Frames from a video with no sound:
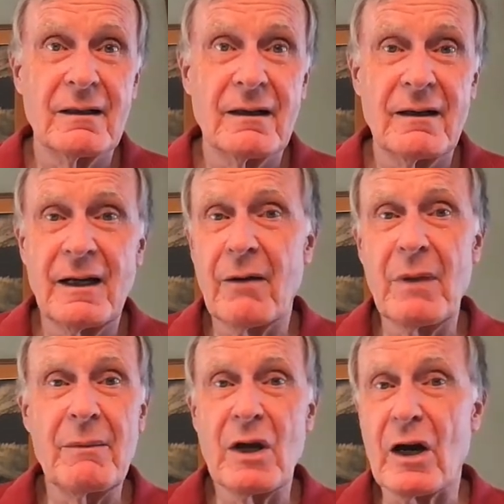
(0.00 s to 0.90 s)
Now,
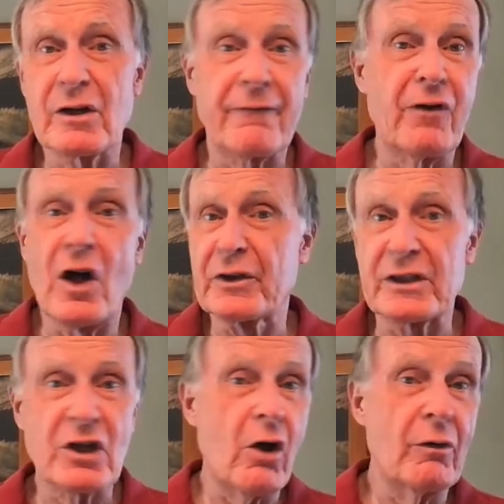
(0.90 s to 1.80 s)
maybe our default
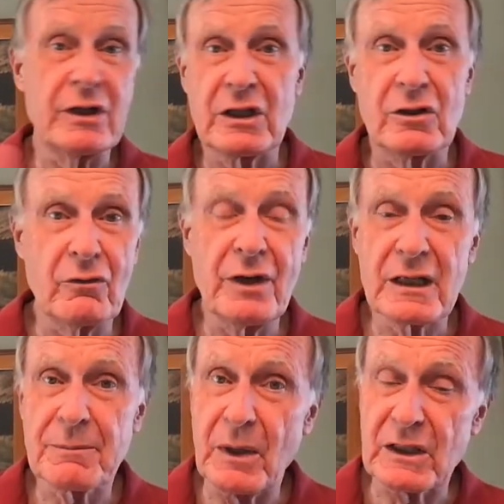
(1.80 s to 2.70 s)
is always to do
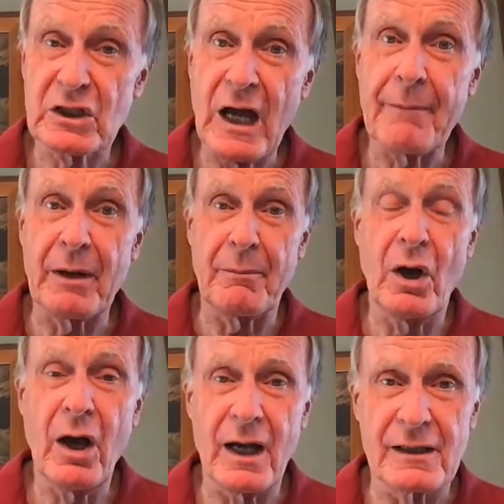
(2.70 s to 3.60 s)
this, but stop and
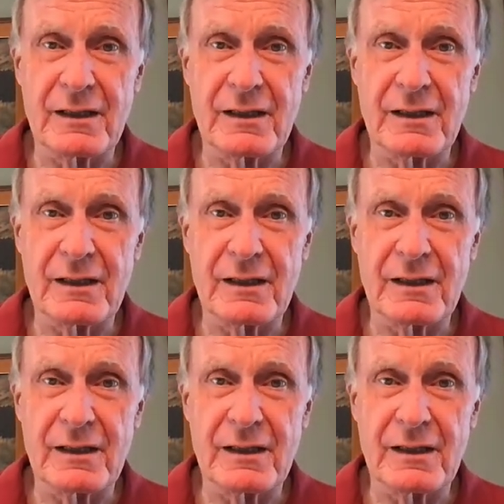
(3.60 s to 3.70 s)
pause.